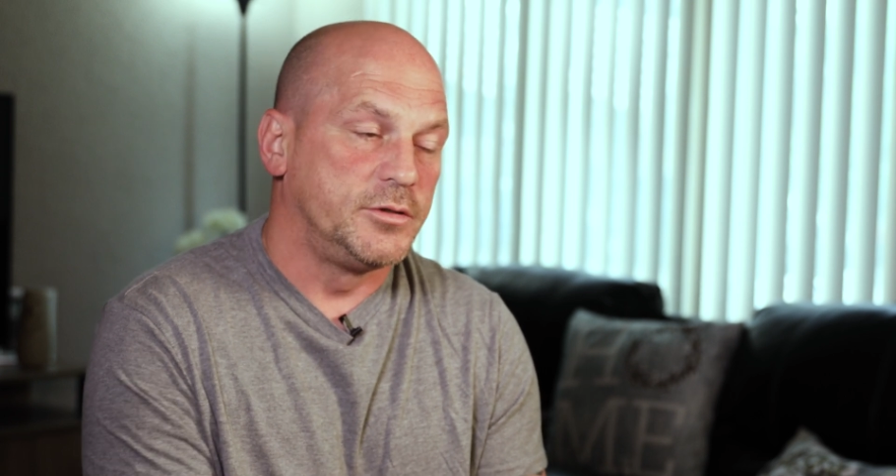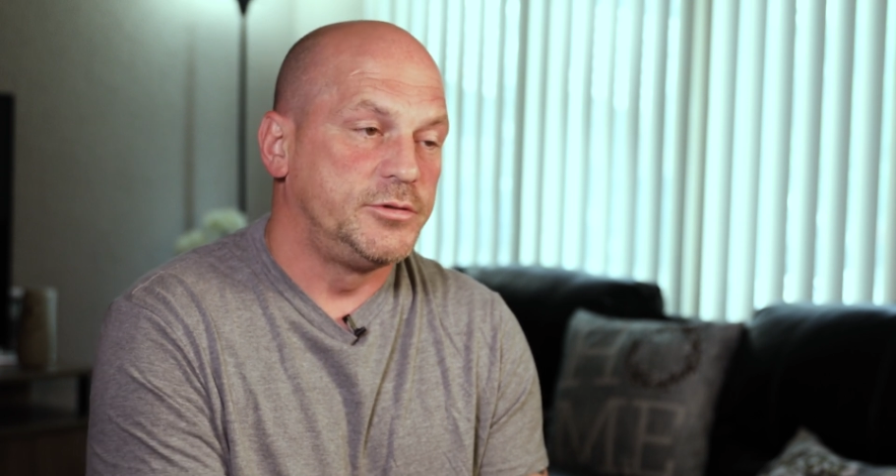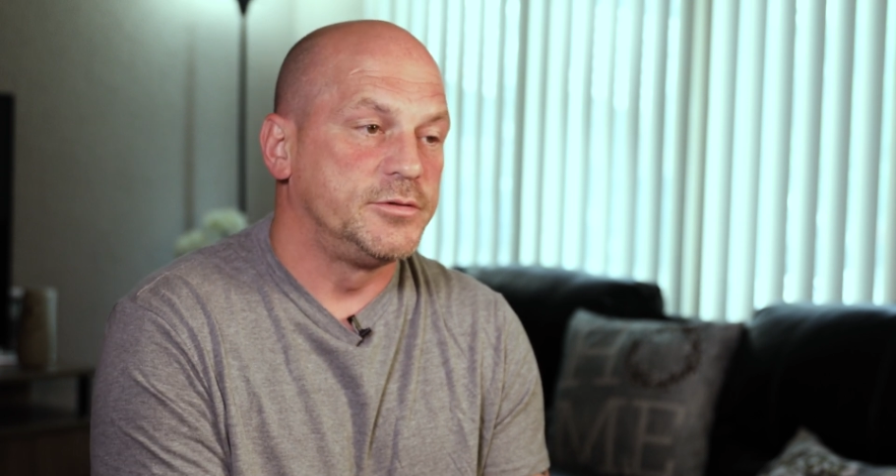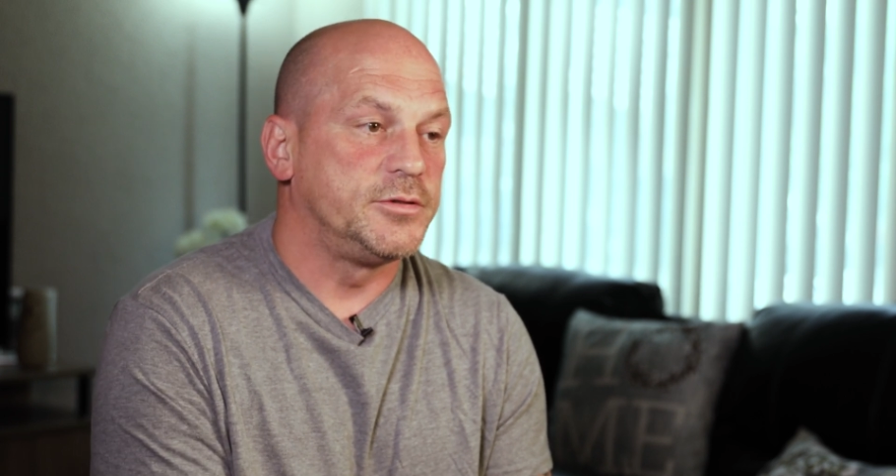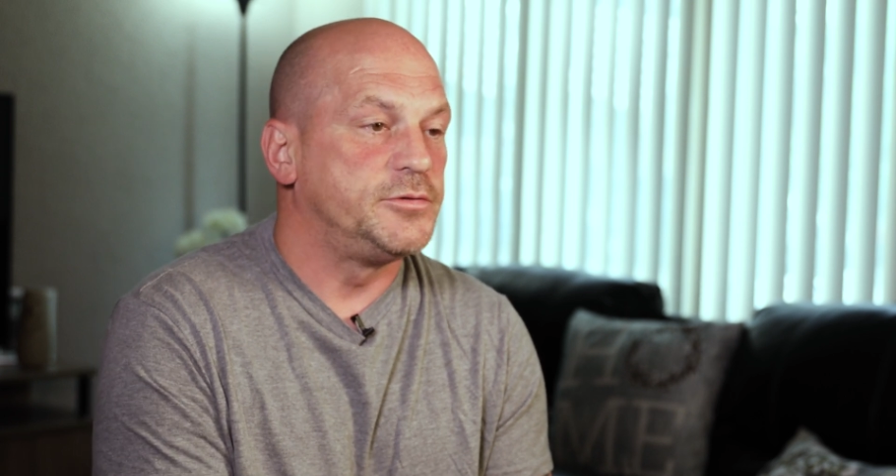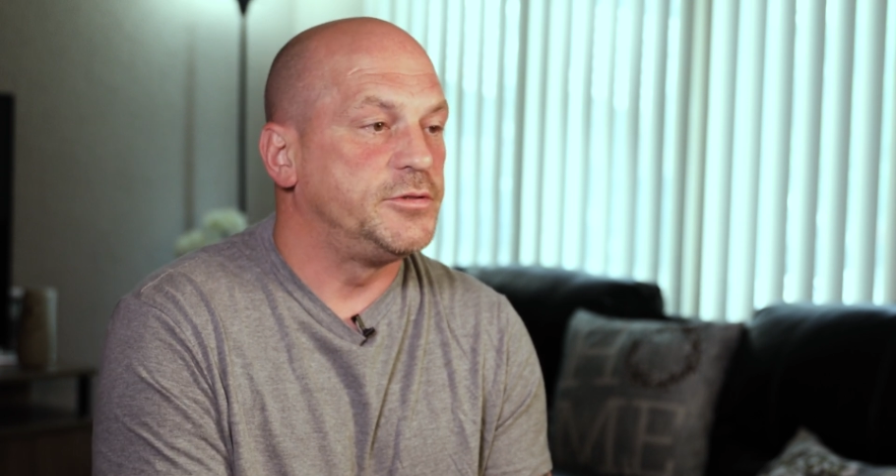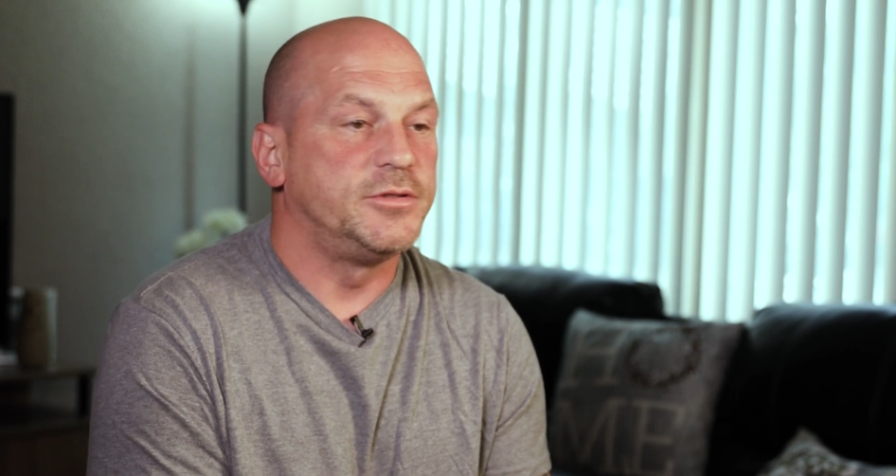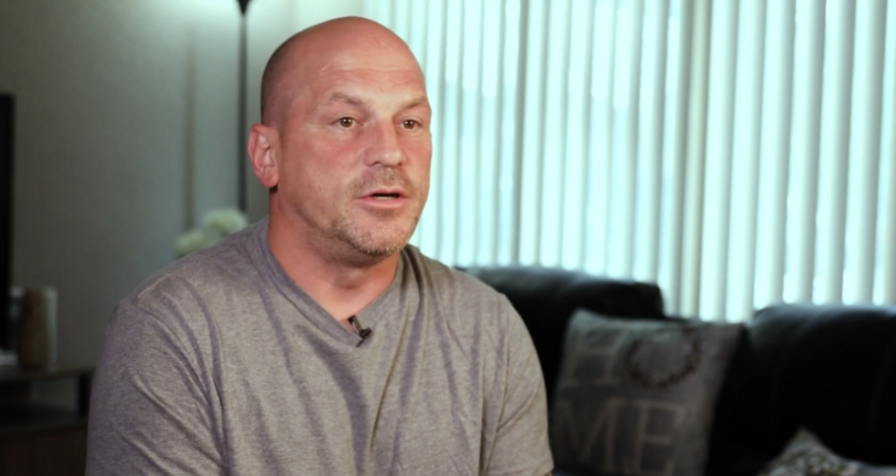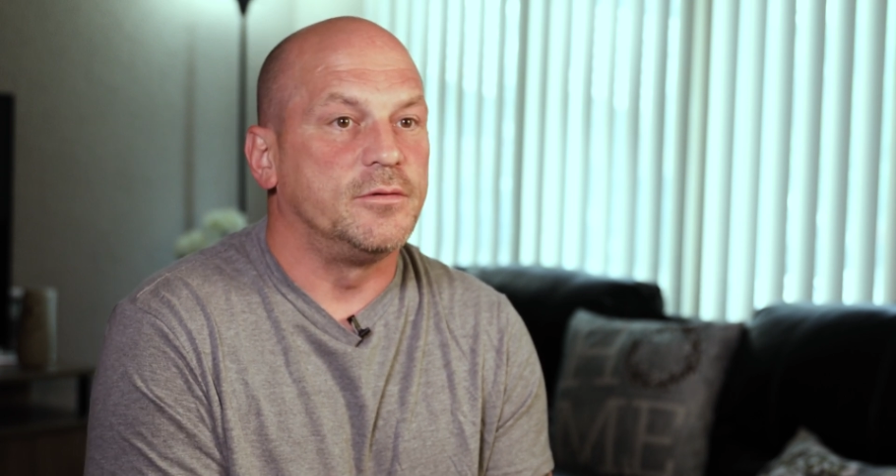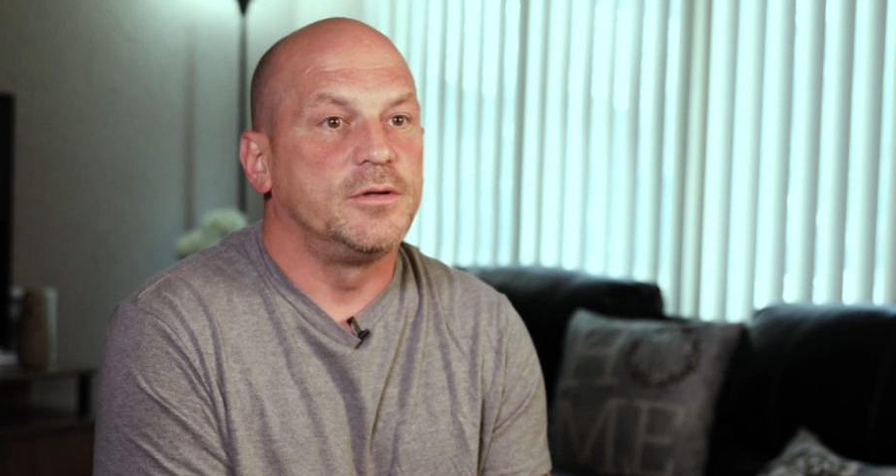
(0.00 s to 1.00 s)
other two surgeries,
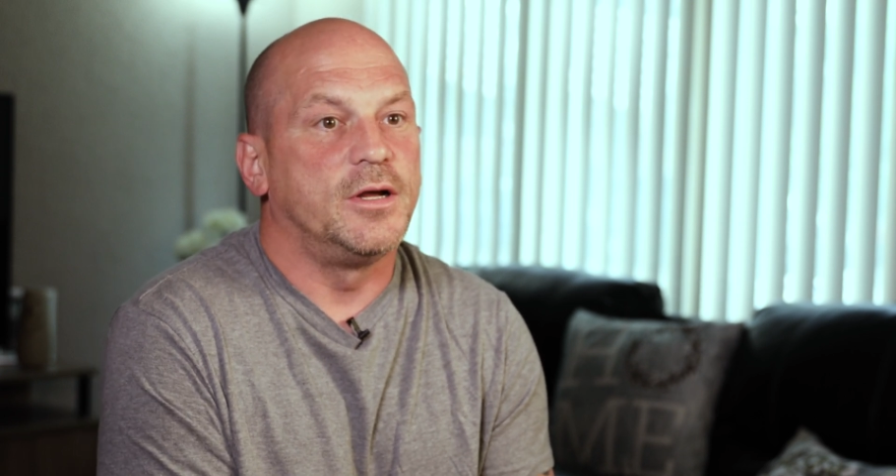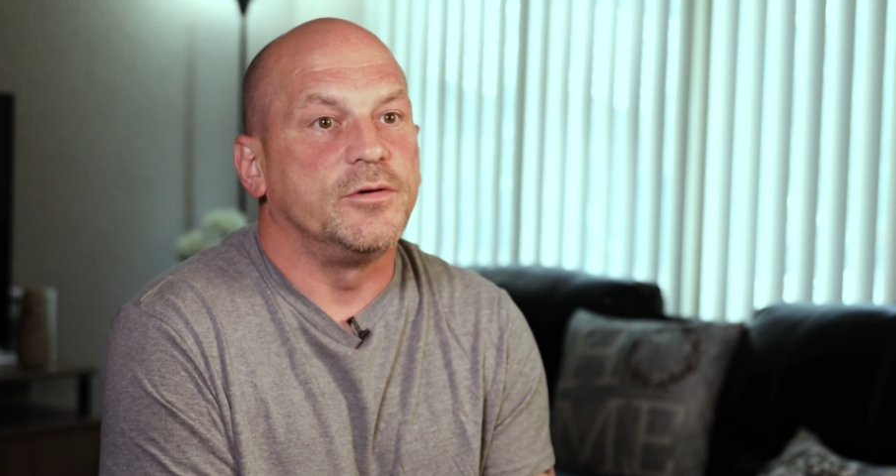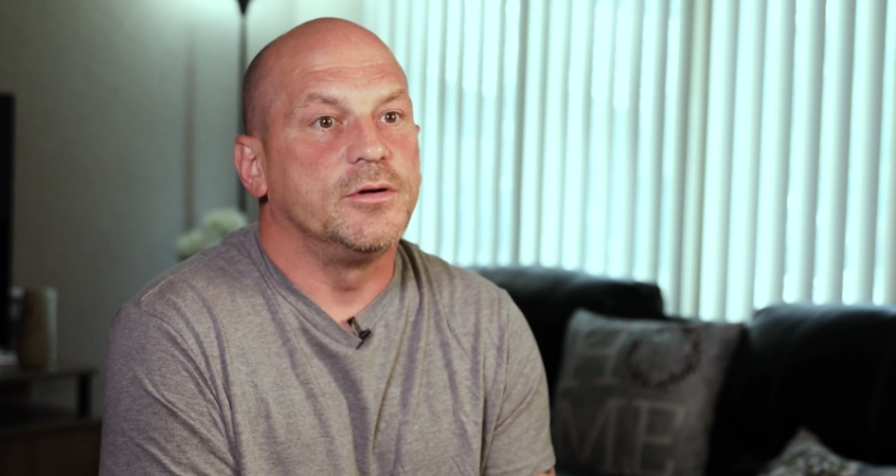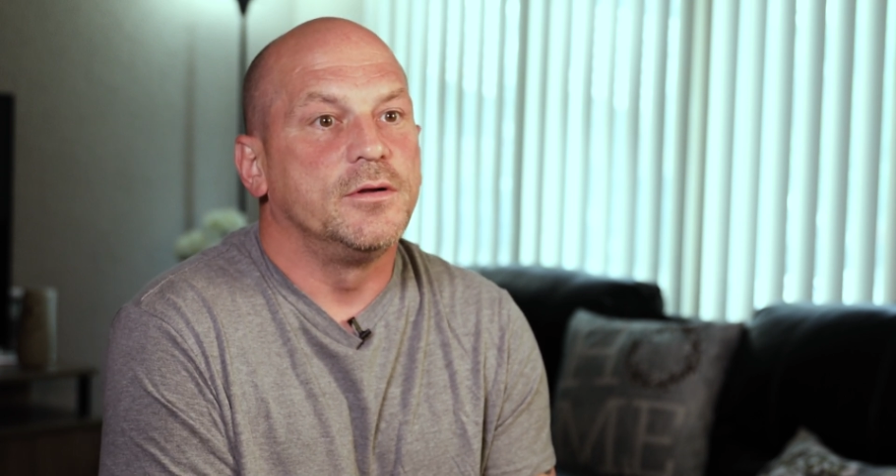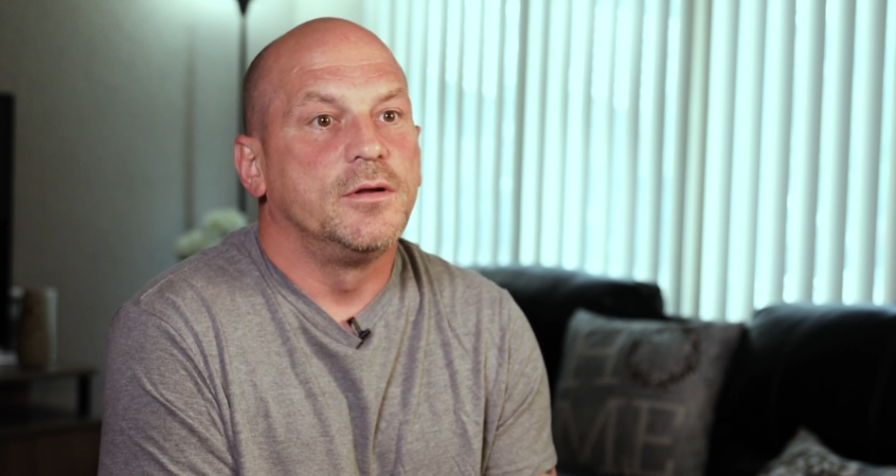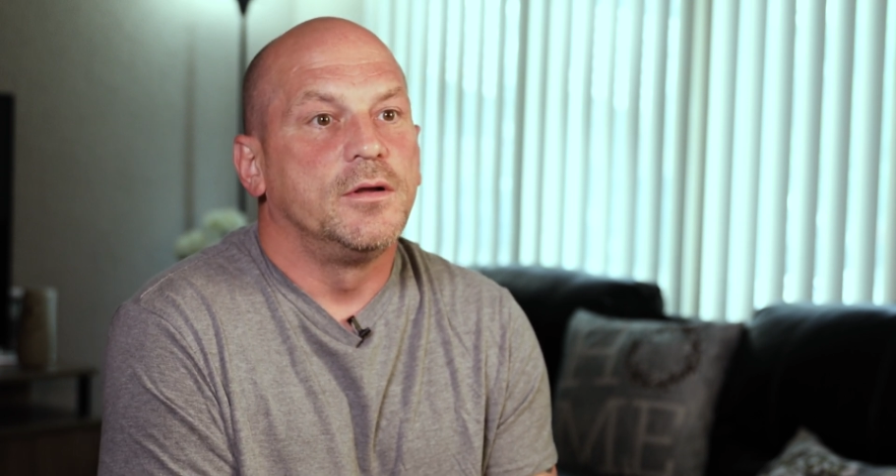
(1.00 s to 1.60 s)
no, never.